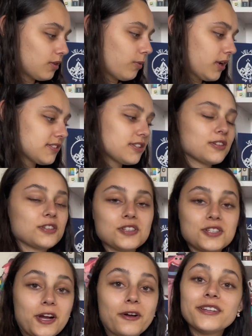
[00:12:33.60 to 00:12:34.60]
words are
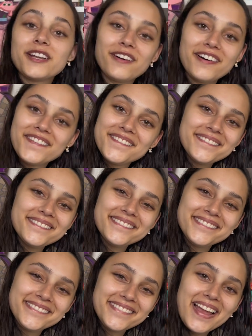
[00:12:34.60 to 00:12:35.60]
just so little.
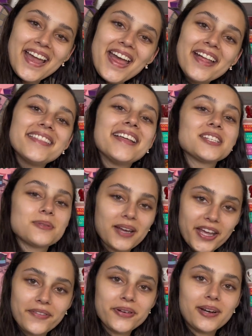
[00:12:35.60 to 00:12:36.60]
That's why I
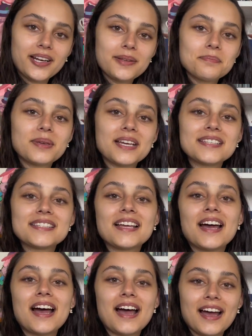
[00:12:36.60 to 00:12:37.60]
haven't read it, because
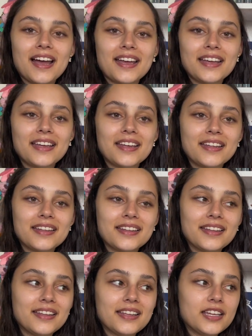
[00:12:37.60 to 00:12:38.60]
I
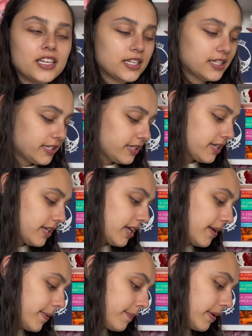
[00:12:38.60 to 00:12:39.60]

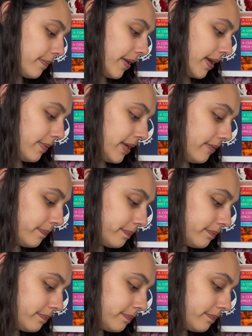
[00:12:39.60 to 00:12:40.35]
am a big baby.